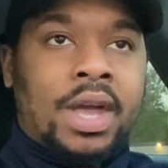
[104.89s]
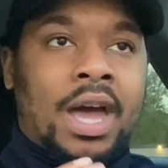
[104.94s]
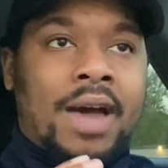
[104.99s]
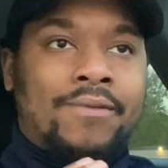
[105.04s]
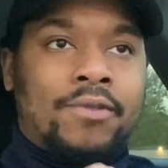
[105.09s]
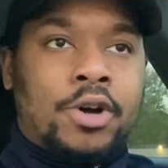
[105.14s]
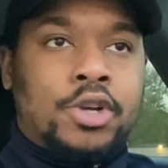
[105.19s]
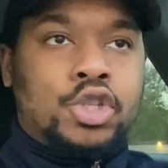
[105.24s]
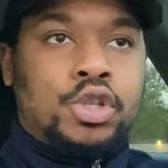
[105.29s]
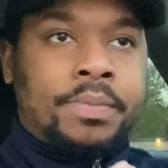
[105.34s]

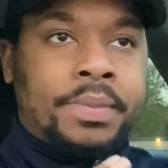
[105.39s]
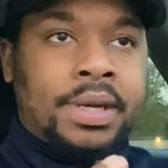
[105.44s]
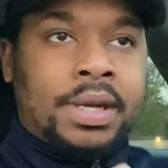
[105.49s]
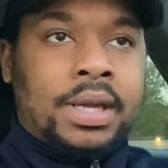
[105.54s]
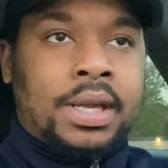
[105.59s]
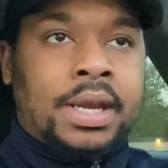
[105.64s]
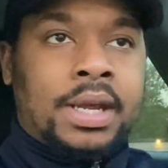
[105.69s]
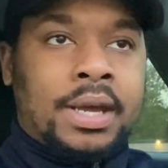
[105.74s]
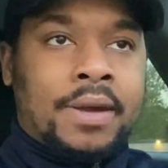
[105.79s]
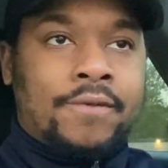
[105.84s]
I've also been
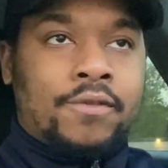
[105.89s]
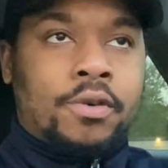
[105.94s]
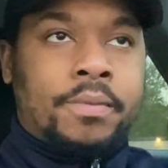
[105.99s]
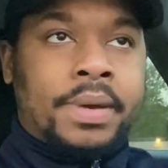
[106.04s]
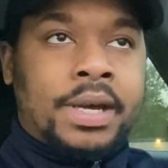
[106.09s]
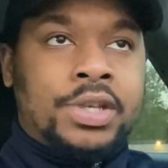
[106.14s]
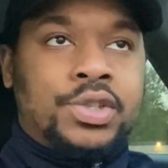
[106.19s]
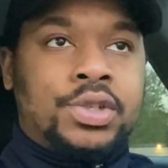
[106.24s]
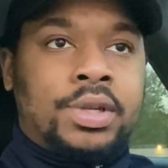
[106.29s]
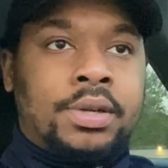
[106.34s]
getting
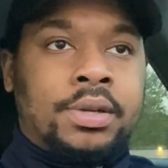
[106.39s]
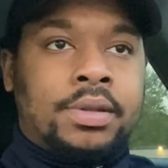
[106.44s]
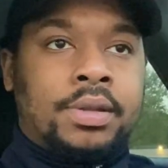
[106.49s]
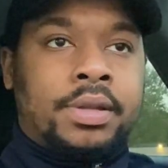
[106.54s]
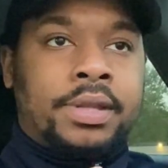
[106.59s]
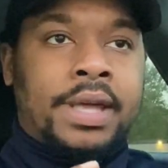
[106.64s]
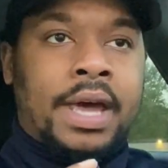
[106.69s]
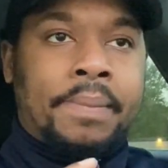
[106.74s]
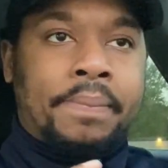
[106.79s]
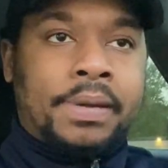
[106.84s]
information
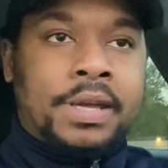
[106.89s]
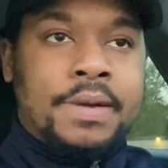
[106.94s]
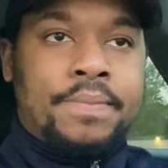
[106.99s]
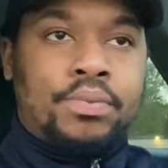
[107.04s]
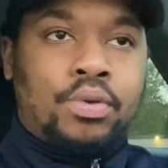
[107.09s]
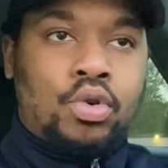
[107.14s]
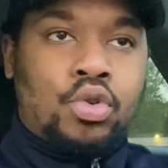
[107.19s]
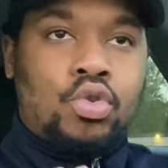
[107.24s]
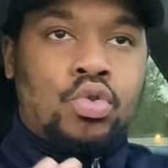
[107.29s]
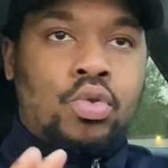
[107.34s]
that
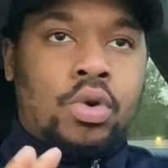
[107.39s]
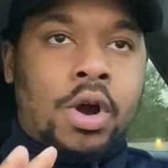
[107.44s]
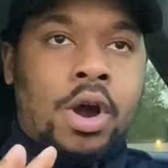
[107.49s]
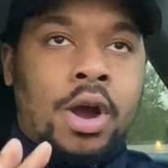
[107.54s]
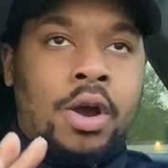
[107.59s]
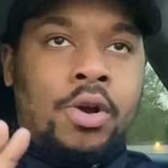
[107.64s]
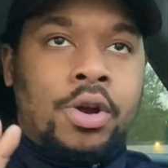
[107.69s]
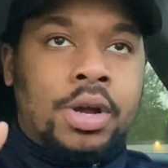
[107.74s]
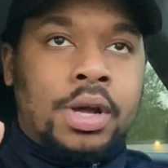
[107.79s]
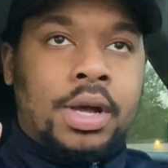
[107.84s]
people who
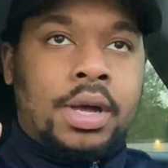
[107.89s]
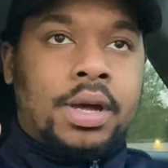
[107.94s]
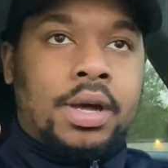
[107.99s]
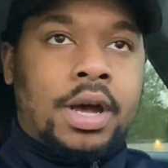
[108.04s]
are,